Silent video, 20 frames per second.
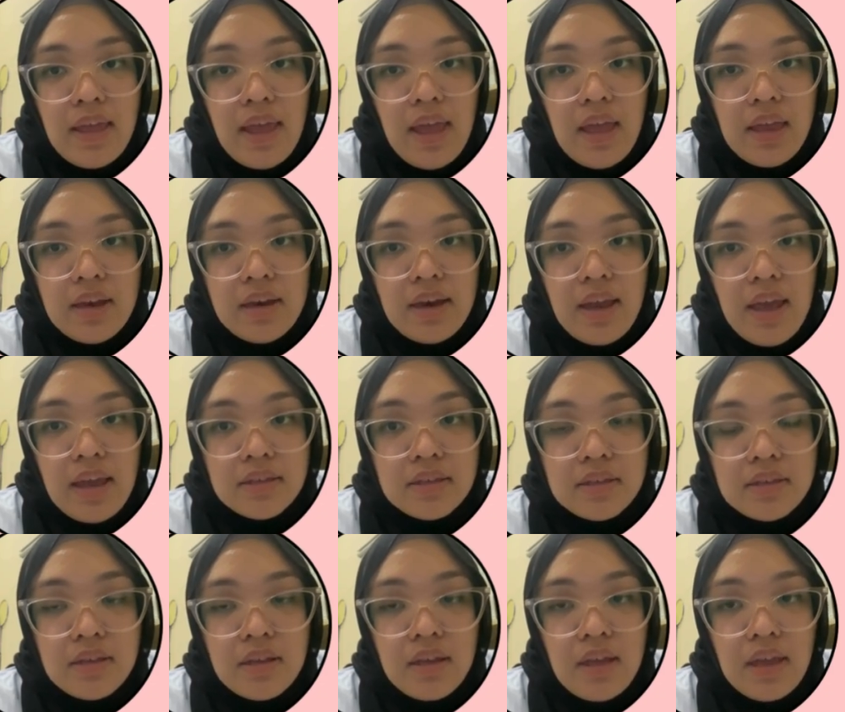
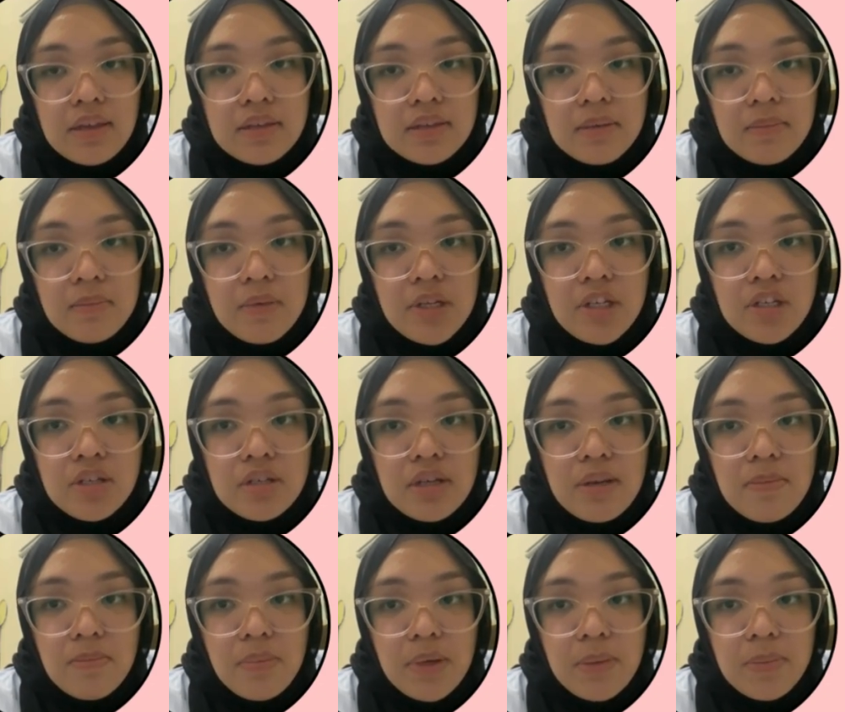Next, establish,
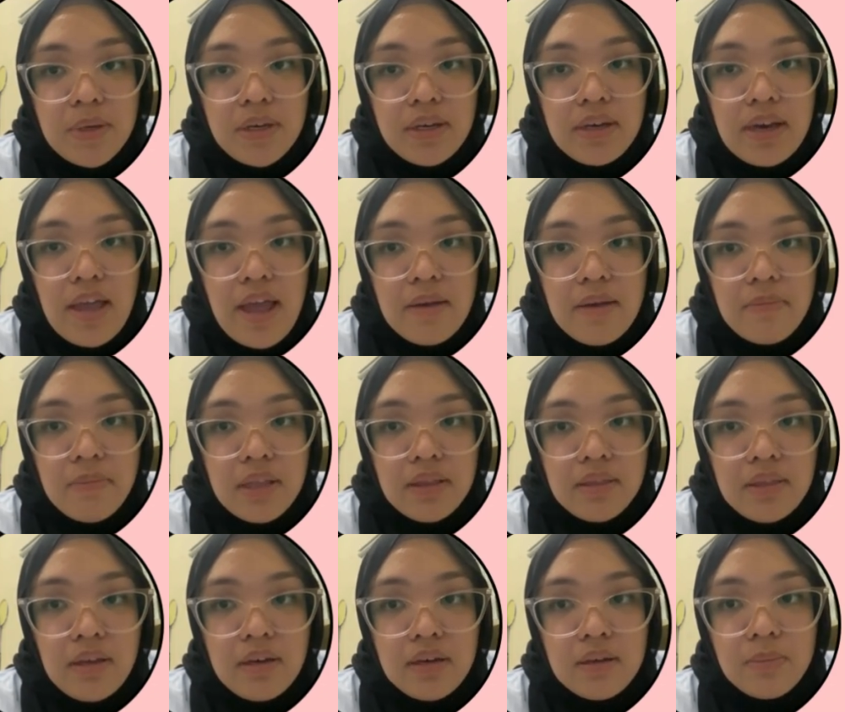implement, and
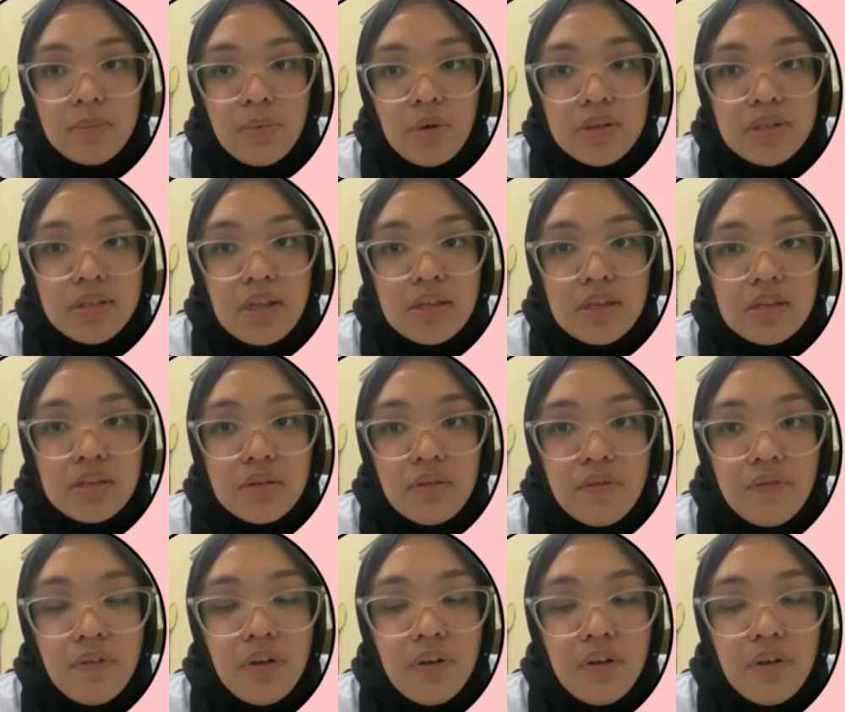maintain a process for